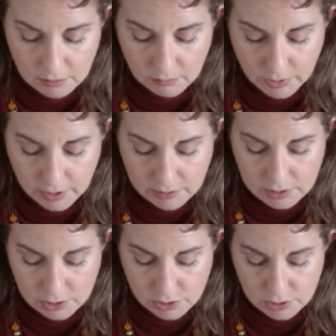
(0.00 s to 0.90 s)
Pay
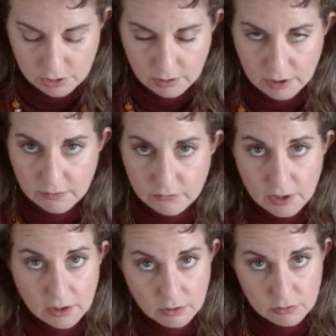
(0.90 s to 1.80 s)
attention to your gift
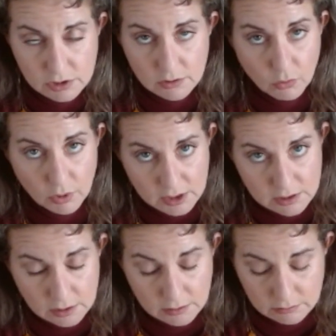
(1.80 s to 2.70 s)
and use it
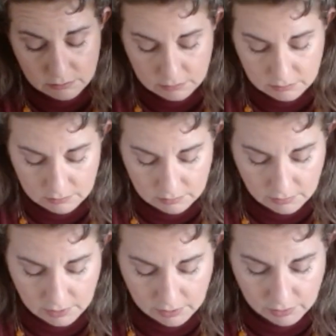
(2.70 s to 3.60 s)
wisely.
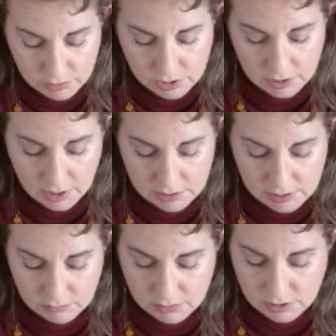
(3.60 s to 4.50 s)
Use it as
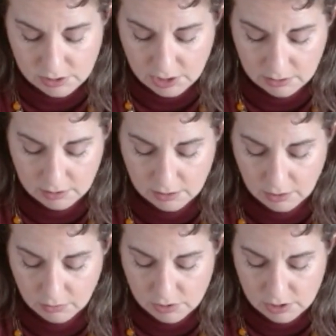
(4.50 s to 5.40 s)
it was intended.
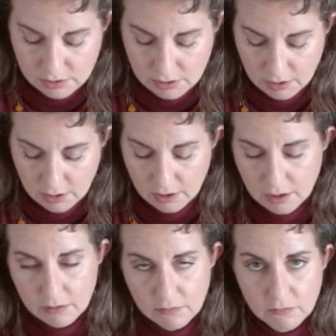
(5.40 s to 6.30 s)
Use it
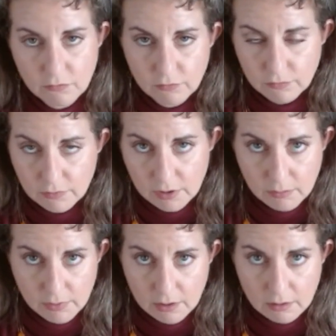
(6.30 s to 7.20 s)
in the
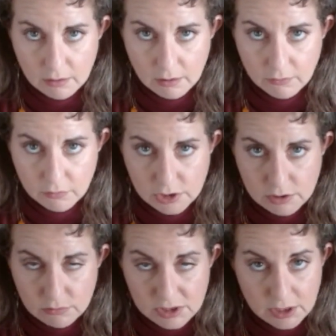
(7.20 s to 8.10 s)
manner of which it
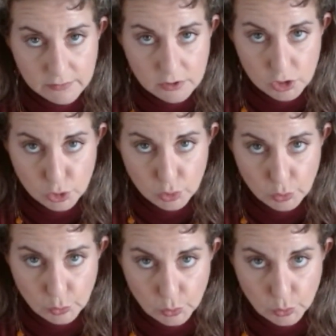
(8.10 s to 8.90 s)
was given to you.